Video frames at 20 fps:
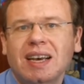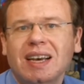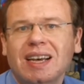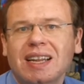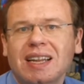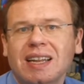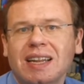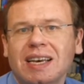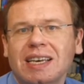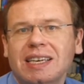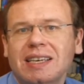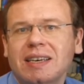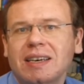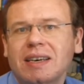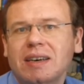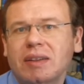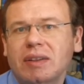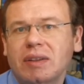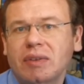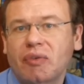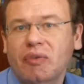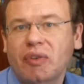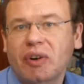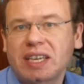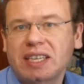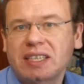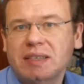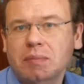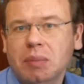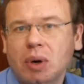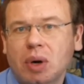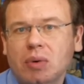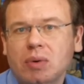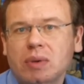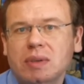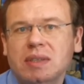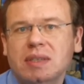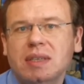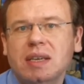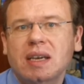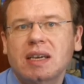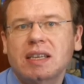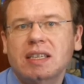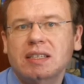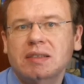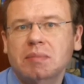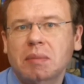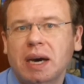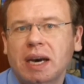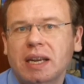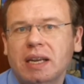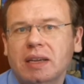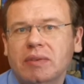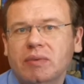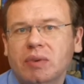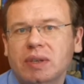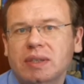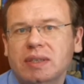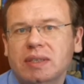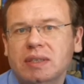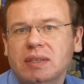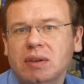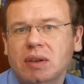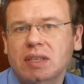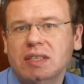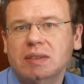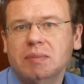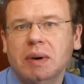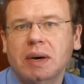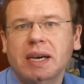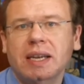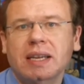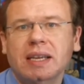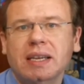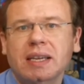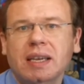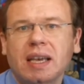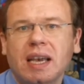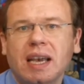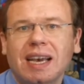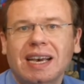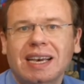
like the face pose, smiling versus not smiling,